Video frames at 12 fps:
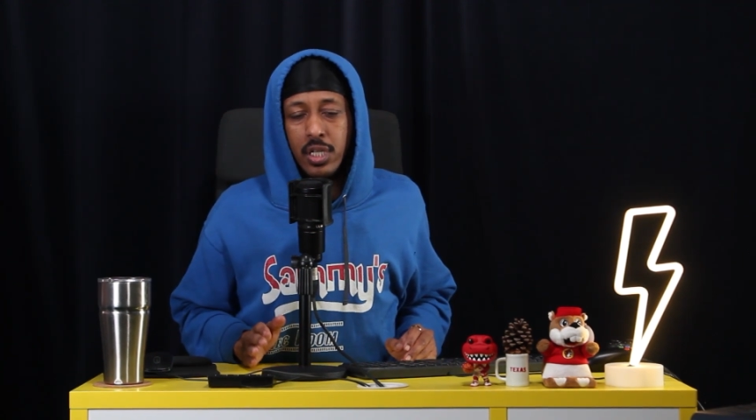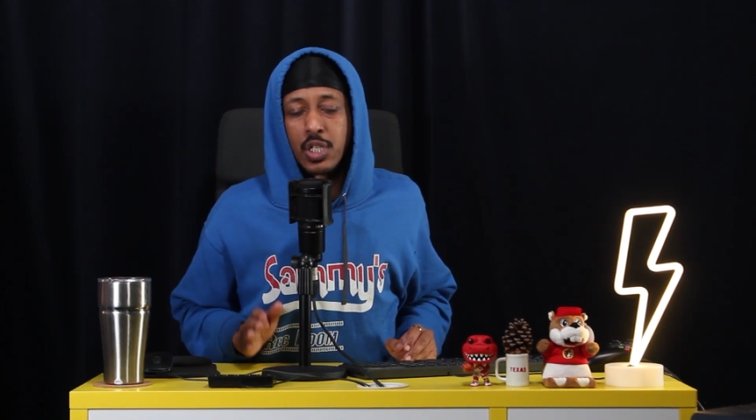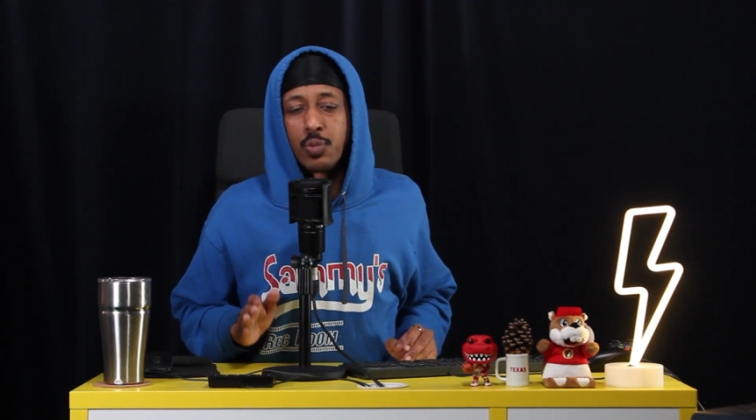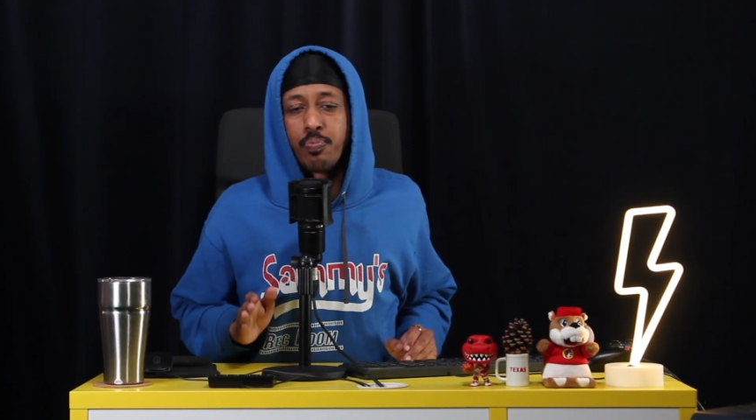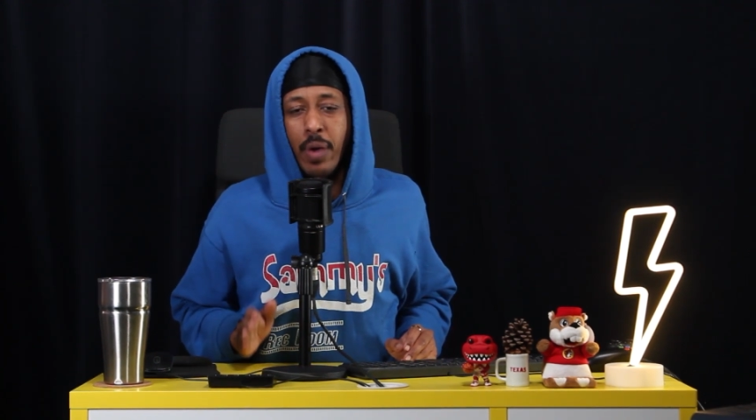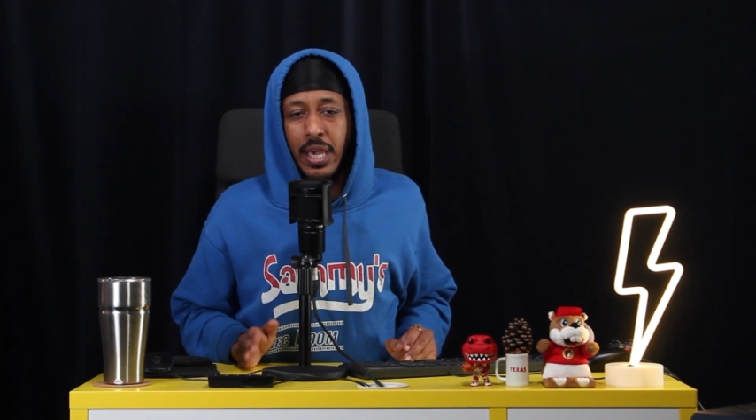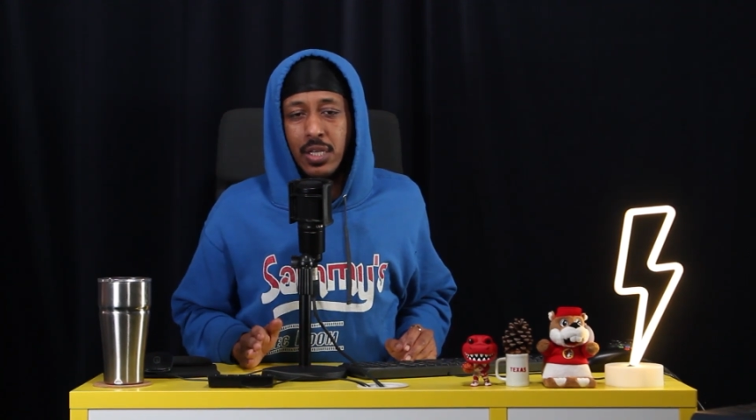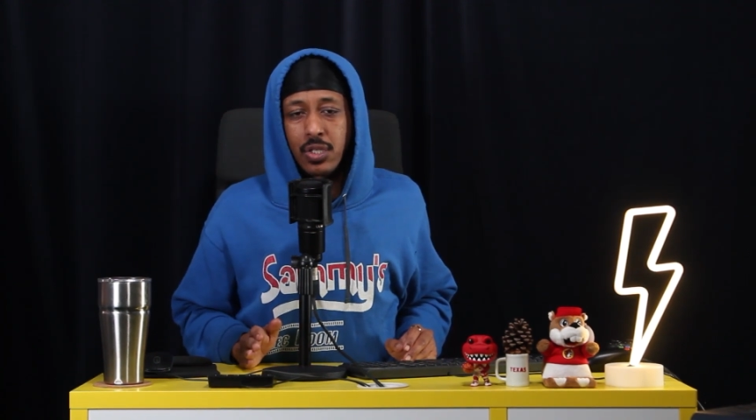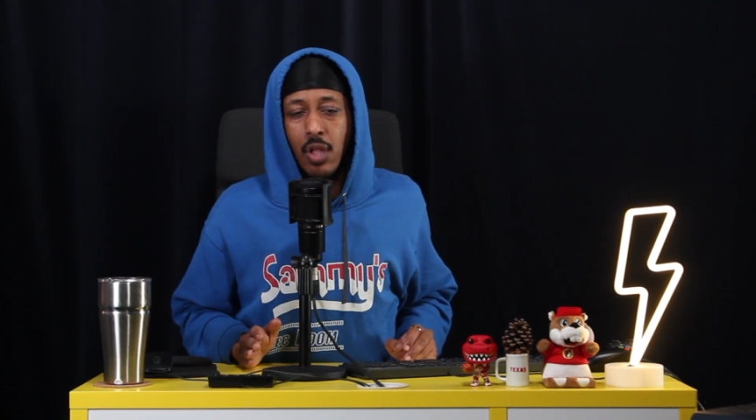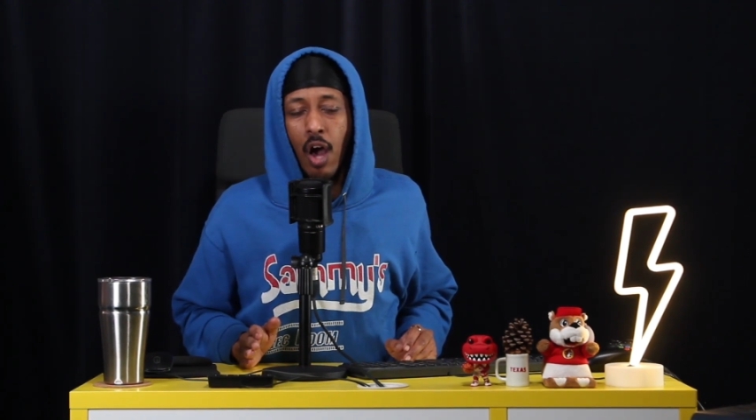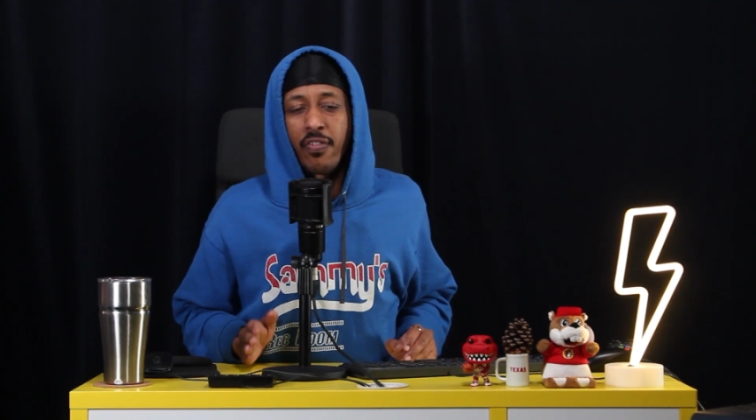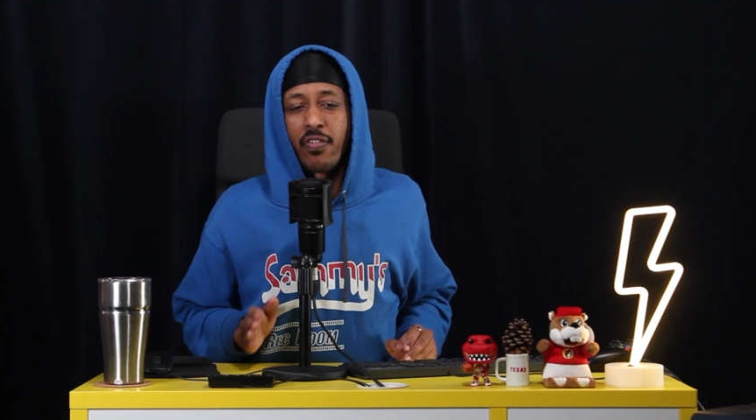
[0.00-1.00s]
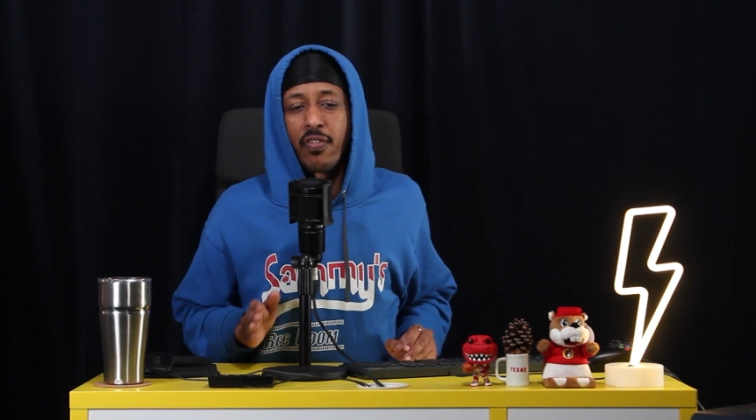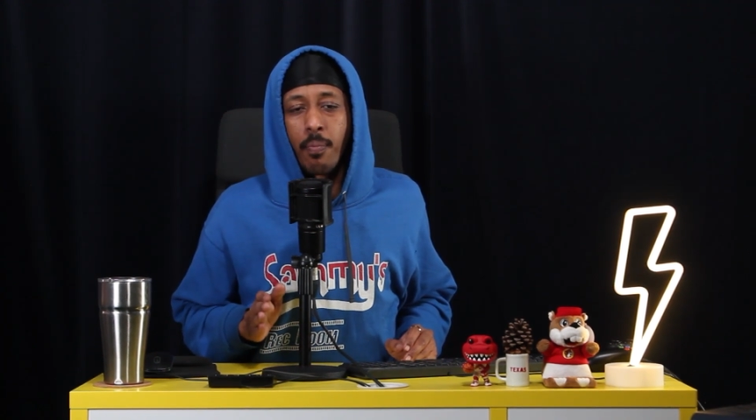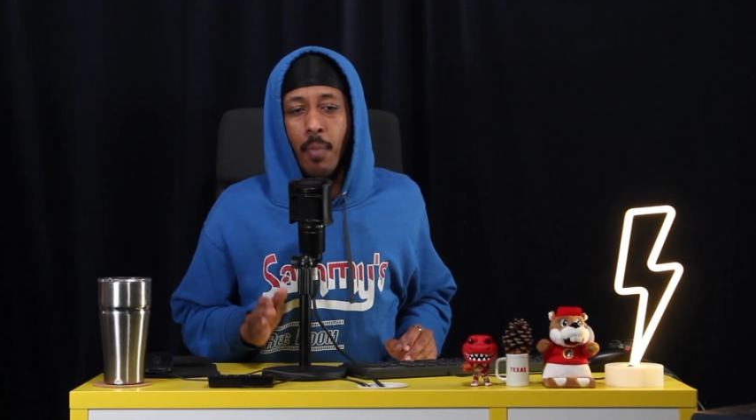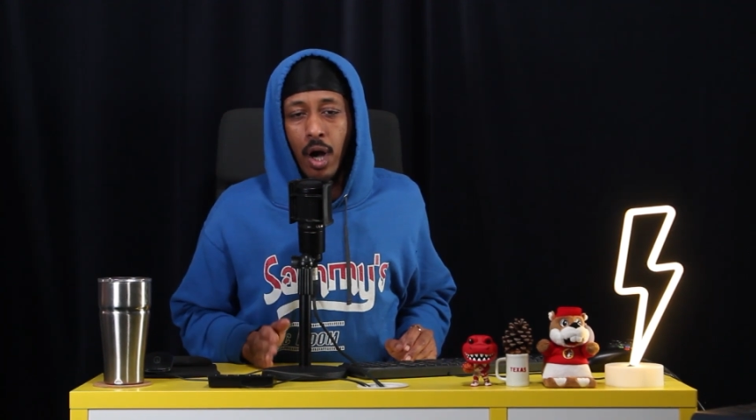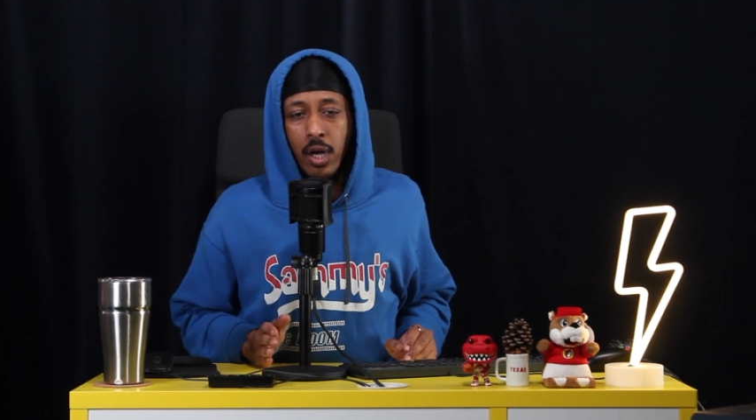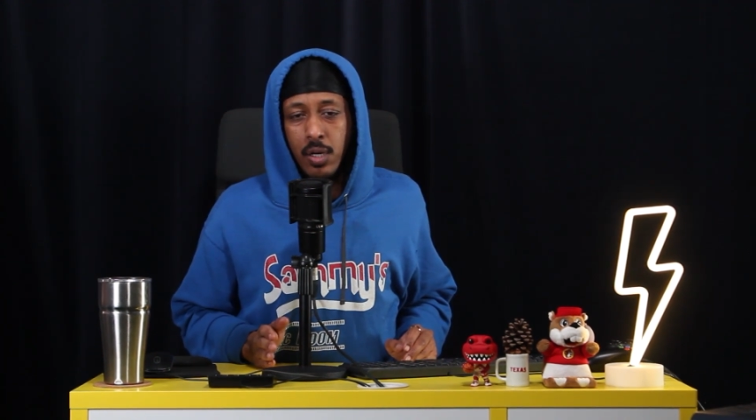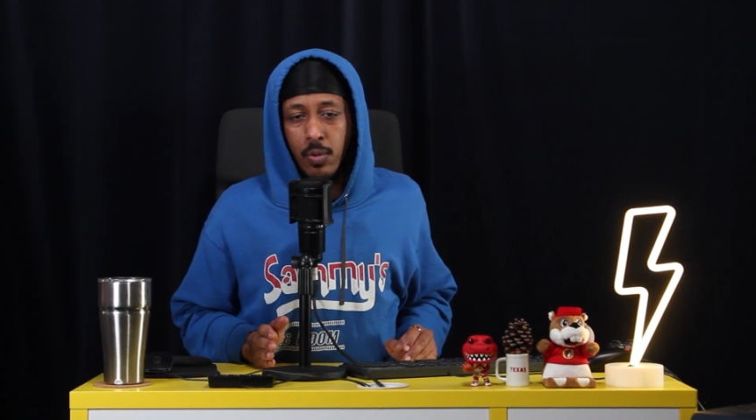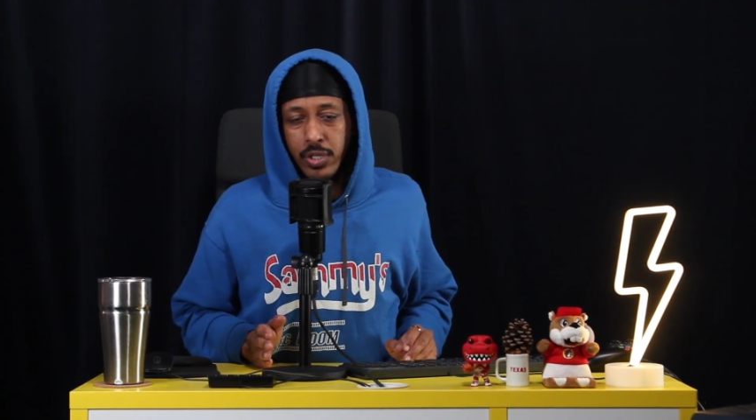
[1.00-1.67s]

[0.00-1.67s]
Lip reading: is based off of a manga,